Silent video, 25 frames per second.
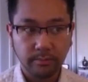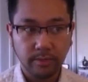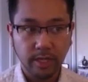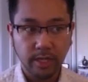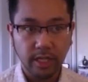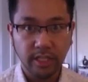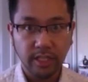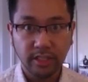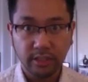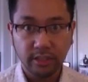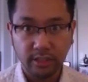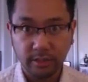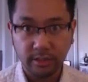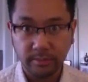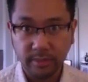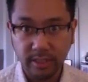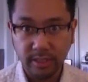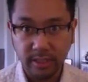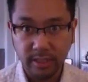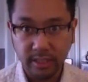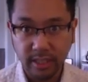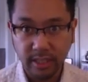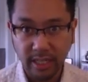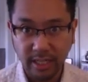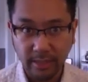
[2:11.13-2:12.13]

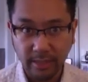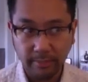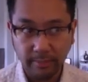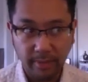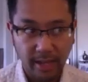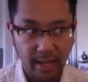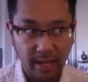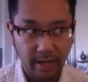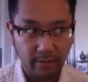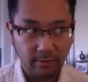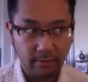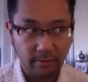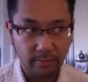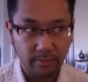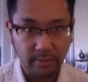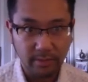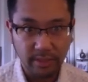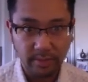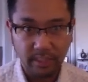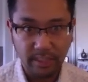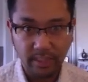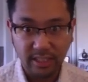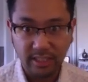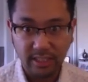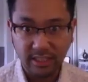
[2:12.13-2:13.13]
instruments dating back from the
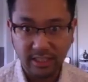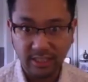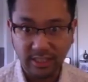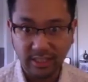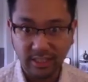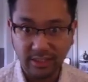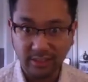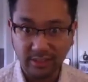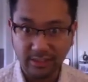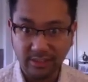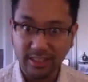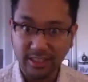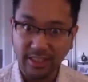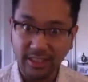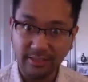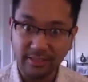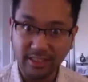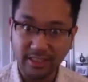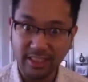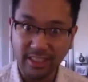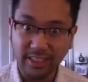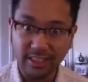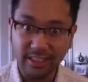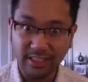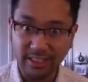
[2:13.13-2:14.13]
16th or
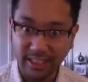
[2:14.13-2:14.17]
17th